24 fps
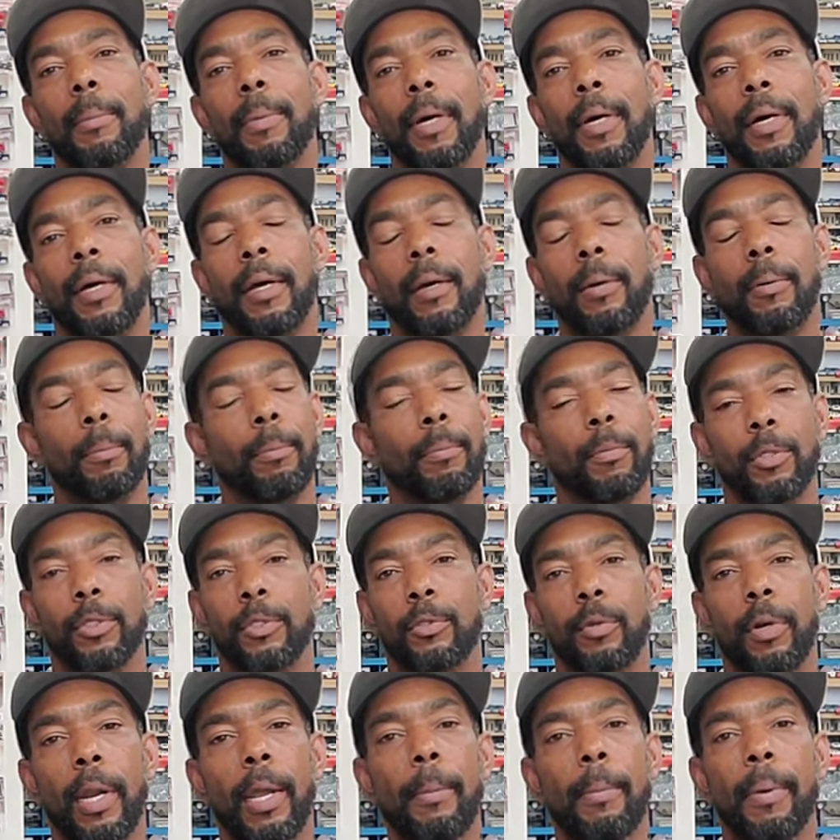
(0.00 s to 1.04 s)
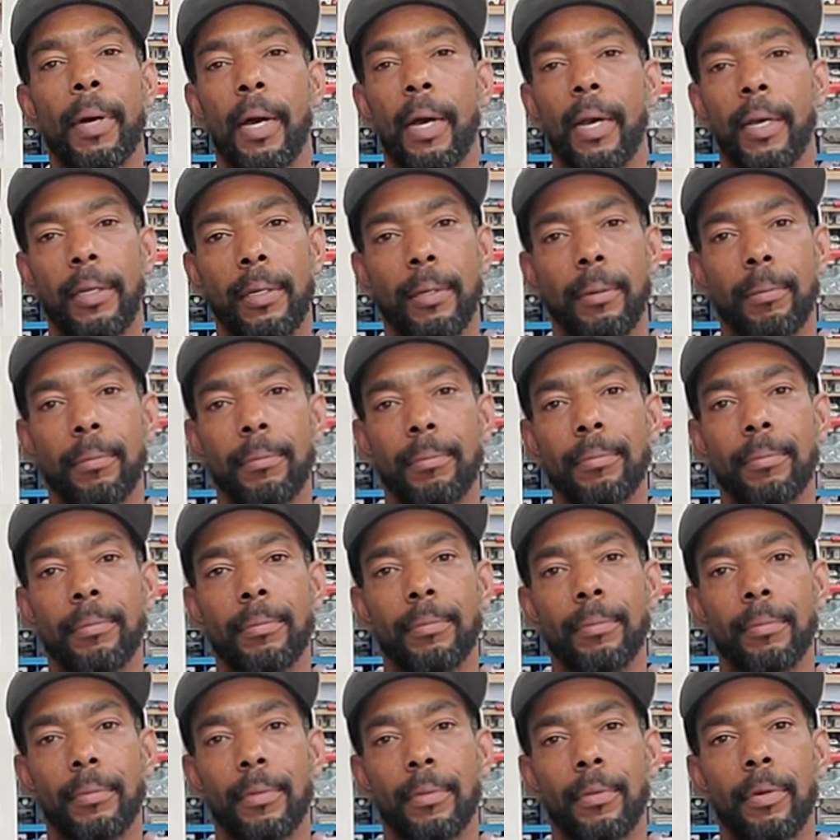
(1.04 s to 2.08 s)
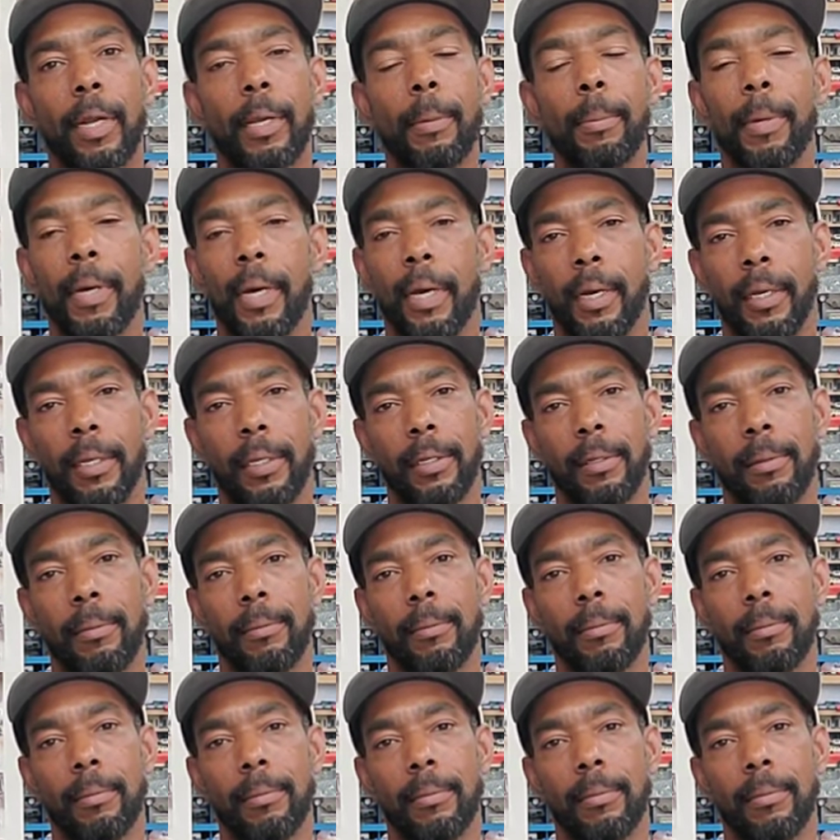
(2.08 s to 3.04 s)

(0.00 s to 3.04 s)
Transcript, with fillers: Be- I was right behind him, right behind him.